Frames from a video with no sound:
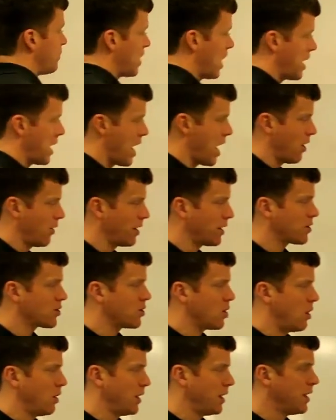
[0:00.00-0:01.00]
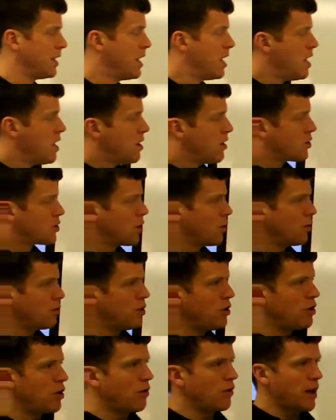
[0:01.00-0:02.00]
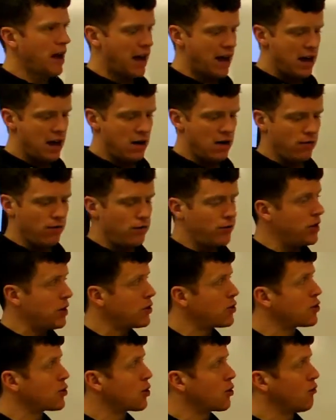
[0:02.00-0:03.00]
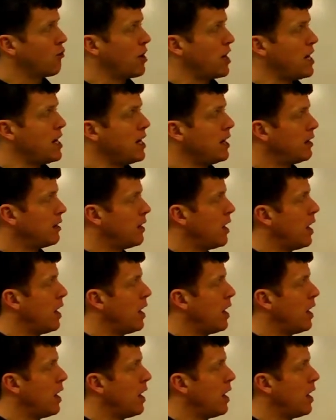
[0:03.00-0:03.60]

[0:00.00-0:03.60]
an ionic solid. So you don't have discrete